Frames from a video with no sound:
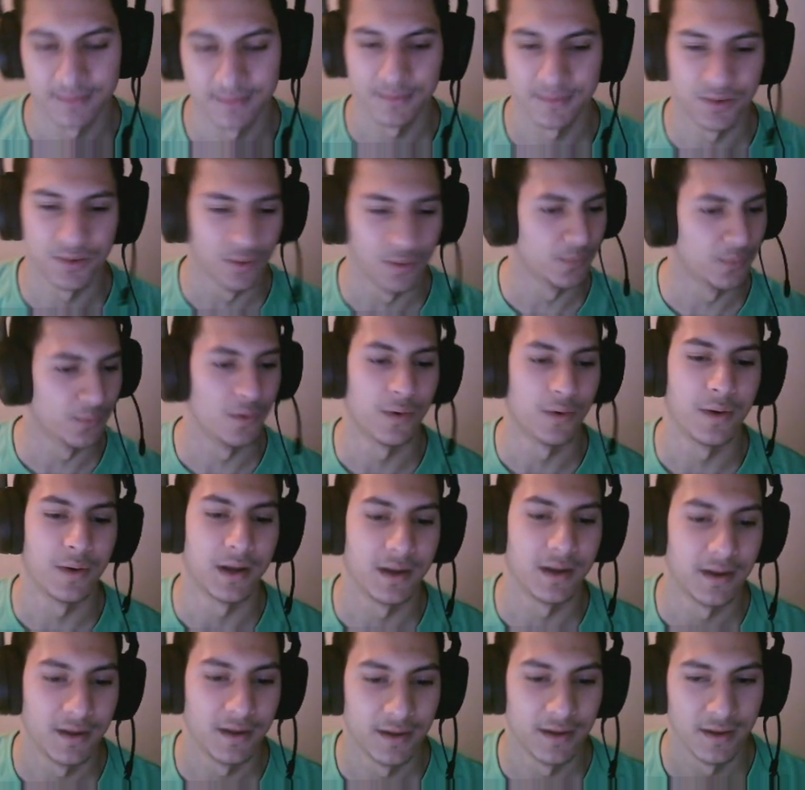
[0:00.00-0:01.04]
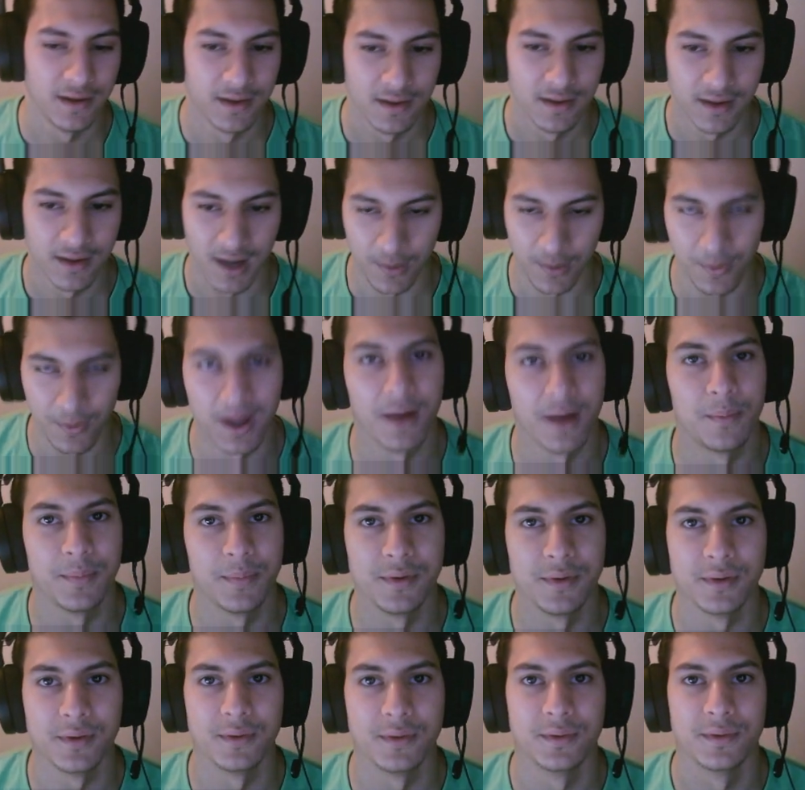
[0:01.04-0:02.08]
Don't worry, I will help
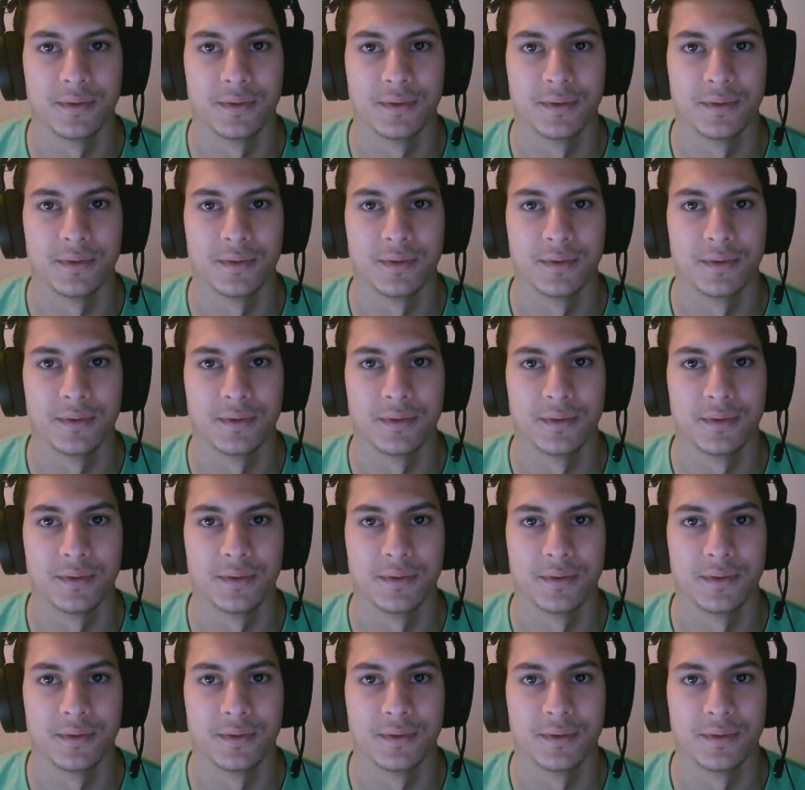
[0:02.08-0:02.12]
you.